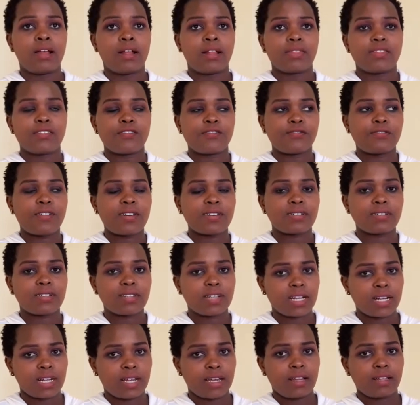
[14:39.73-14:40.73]
The first
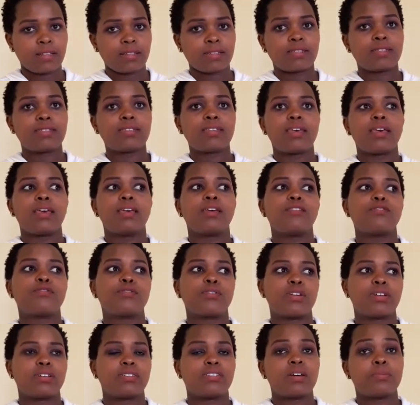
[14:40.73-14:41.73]
clients, say
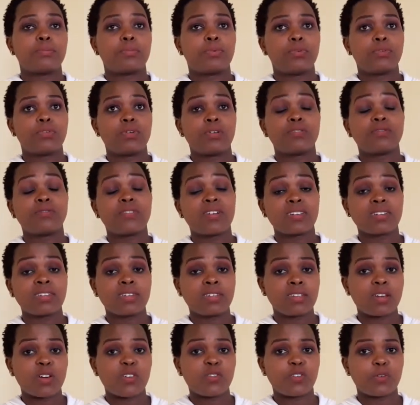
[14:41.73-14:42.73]
for example your first
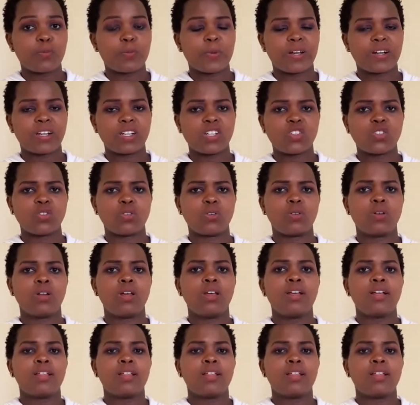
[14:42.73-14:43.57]
year of operation.